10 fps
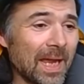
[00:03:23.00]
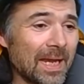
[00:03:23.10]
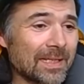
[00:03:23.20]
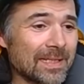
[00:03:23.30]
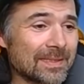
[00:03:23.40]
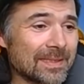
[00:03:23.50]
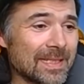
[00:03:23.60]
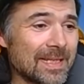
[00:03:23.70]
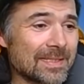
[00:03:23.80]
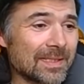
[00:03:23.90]
and this
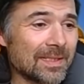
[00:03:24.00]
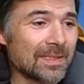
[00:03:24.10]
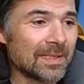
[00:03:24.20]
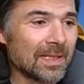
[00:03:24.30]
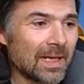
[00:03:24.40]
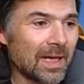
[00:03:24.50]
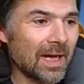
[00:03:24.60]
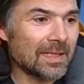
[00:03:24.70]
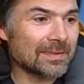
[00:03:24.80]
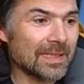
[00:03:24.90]
is
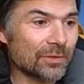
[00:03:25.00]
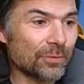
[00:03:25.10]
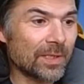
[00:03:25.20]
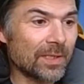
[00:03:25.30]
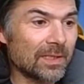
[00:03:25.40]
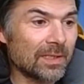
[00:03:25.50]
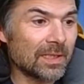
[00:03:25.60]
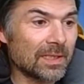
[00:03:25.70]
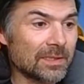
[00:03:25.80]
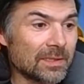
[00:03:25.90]
Zakaria,
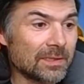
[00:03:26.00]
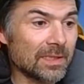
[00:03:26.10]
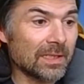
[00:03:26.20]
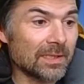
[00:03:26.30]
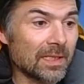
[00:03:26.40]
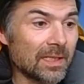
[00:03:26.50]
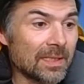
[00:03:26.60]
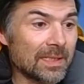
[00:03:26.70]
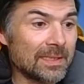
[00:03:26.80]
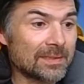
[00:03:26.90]

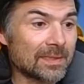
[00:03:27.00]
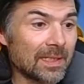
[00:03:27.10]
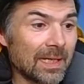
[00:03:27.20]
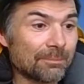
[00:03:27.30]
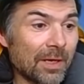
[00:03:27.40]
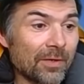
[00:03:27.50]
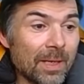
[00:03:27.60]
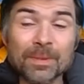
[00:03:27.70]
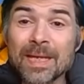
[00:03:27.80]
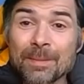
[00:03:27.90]
Yaya, Issa, and
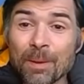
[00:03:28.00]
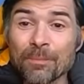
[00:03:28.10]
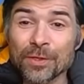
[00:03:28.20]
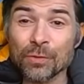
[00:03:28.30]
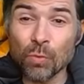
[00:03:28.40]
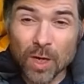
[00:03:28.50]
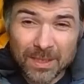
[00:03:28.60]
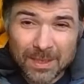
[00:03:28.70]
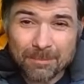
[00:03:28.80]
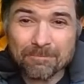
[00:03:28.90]
Mariam. Keep up the good
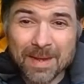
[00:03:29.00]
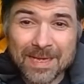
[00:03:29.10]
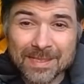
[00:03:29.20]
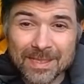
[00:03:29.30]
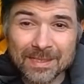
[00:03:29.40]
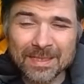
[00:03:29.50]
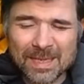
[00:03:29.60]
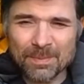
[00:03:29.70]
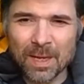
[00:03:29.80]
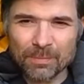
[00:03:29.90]
work. Amazing.
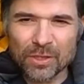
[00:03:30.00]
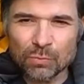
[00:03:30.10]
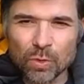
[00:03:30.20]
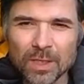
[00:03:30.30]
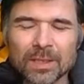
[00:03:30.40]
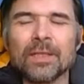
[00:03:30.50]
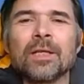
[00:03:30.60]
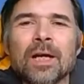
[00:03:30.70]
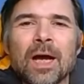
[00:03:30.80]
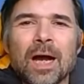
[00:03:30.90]
Keeping up the good work
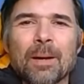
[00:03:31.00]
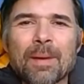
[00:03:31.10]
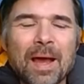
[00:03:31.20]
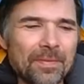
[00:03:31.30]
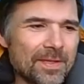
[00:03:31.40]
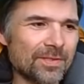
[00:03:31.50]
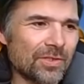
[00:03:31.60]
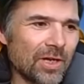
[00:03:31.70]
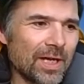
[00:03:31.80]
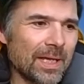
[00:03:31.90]
at this
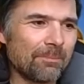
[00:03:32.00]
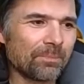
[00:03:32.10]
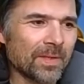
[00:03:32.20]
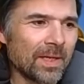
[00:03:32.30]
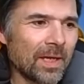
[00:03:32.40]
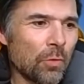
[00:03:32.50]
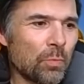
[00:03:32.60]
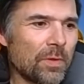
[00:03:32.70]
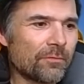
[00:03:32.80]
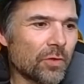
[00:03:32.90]
time.
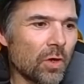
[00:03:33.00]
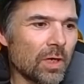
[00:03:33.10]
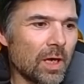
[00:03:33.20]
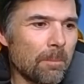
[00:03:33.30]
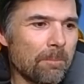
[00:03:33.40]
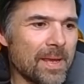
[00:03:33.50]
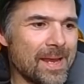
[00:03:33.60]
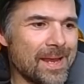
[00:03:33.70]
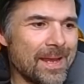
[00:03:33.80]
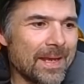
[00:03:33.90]
We've got a
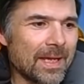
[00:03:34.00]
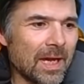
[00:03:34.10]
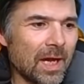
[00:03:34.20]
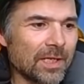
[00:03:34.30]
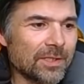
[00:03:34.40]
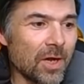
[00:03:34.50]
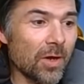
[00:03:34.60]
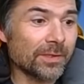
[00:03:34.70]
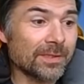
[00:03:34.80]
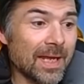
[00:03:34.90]
big
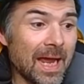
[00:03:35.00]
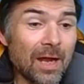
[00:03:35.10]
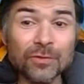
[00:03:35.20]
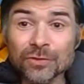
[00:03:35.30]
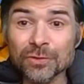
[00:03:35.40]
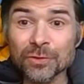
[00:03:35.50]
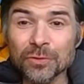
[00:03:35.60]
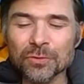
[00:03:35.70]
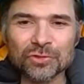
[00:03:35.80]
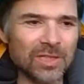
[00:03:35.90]
garden house
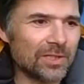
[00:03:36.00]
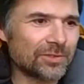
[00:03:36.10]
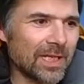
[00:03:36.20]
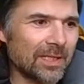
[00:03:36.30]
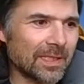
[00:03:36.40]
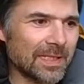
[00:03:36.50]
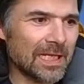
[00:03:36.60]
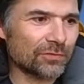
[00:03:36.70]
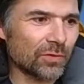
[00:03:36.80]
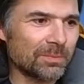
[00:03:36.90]
school shout out, and
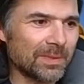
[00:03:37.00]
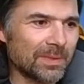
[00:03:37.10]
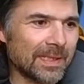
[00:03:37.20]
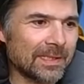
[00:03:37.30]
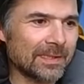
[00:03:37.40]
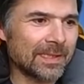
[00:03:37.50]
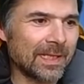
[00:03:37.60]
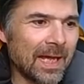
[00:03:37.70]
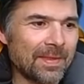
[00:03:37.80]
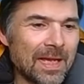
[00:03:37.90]
that's from Lynn
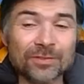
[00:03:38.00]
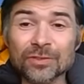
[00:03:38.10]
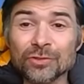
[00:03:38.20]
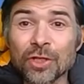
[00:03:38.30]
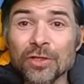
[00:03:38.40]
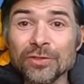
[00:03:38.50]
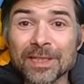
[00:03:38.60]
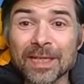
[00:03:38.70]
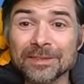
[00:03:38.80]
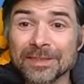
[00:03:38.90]
Kingling, and that's to
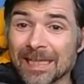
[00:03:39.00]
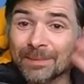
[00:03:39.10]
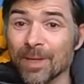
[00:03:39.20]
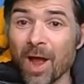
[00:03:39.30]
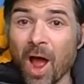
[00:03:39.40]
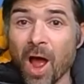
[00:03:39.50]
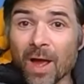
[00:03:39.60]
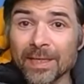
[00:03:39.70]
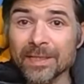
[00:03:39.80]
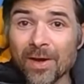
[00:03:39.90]
Josie and Jasper.
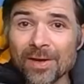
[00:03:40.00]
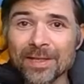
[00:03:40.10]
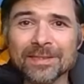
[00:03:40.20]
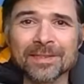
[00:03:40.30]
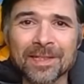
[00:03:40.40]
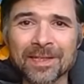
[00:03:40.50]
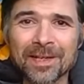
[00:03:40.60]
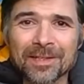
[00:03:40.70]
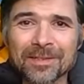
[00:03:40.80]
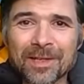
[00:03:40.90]
Hi, guys.
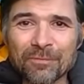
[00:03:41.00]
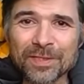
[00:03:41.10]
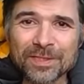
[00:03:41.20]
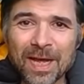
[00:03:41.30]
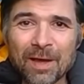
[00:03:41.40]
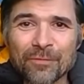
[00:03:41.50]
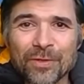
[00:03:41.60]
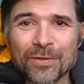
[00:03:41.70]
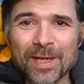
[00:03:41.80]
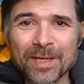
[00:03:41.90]
Lovely to have
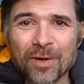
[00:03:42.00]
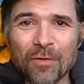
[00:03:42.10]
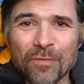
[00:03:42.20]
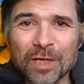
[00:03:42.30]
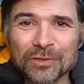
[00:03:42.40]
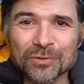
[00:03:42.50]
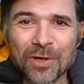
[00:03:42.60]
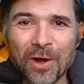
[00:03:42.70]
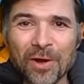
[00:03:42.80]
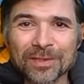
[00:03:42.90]
you in our
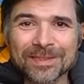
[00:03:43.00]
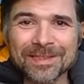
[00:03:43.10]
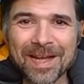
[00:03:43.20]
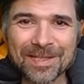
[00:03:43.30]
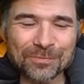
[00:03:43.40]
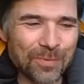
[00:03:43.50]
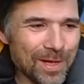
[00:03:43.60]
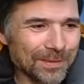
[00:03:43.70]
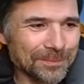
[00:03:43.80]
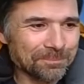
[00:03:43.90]
virtual Arctic as
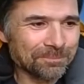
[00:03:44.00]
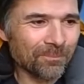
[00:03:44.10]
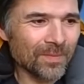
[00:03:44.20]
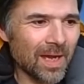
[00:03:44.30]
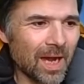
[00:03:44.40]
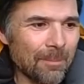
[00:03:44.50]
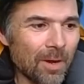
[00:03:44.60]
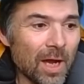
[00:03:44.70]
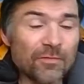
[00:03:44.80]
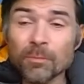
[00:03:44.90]
well.
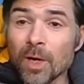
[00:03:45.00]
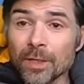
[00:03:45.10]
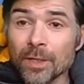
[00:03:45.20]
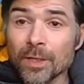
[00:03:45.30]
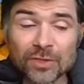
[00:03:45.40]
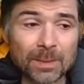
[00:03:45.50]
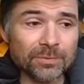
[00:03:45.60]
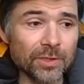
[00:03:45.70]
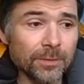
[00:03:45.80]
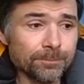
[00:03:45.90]
Hi from Ernie and
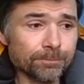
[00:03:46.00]
Chepstow.